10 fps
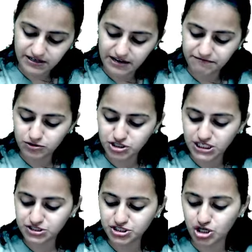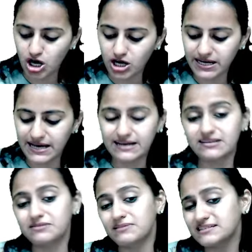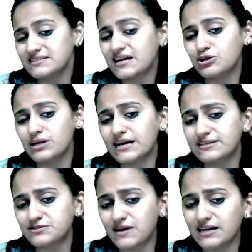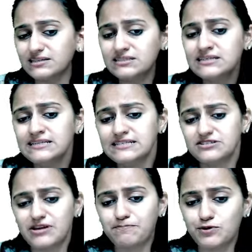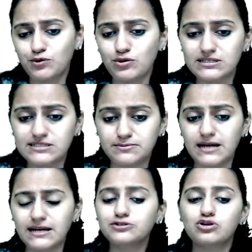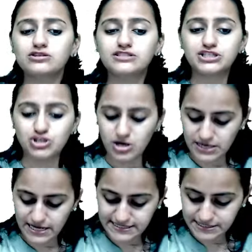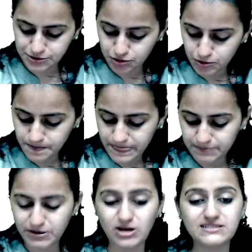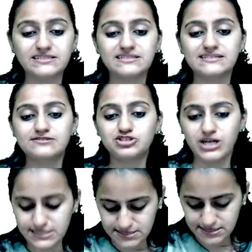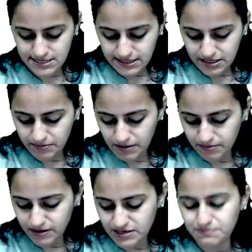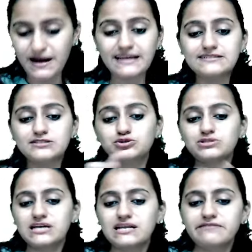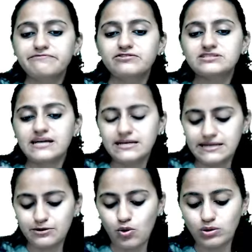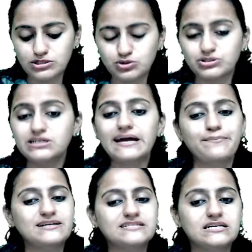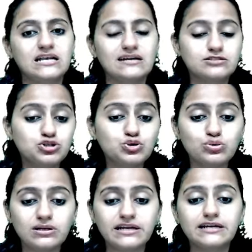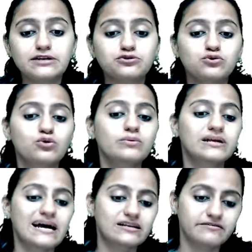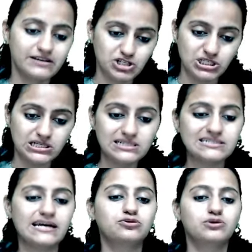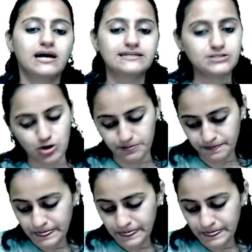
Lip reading: confusion, shock, erythema, cellulitis wala, streptococcus wala, toxic shock like syndrome, because it is in chains. Remember, it binds to T lymphocyte and also the MHC class 2, leading to overactivation, a cytokine storm.